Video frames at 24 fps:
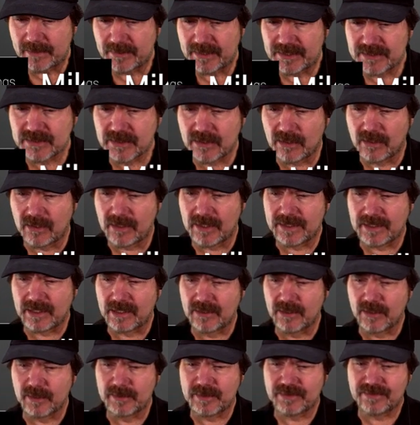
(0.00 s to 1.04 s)
gone a little
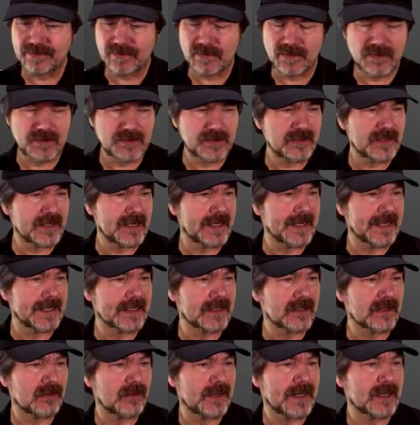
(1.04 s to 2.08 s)
bit further in
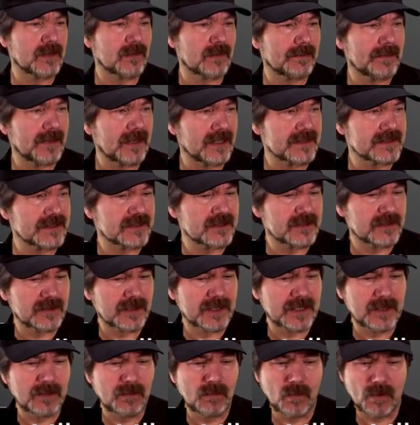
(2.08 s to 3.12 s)
creating a repository
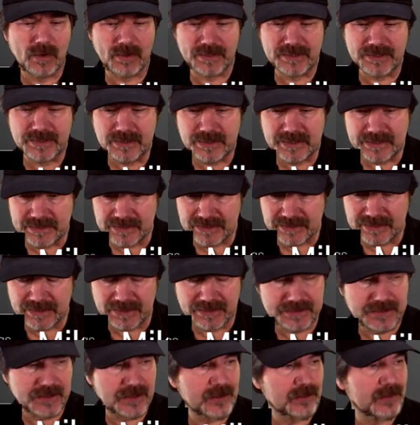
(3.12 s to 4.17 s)
where you can sell your
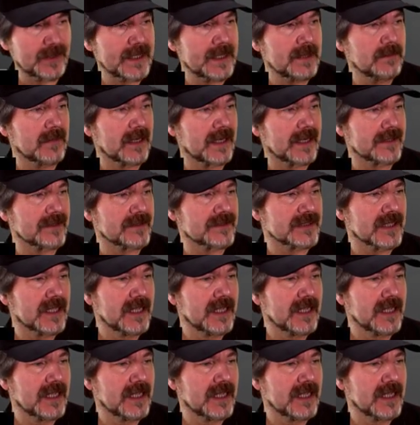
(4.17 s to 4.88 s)
three D models.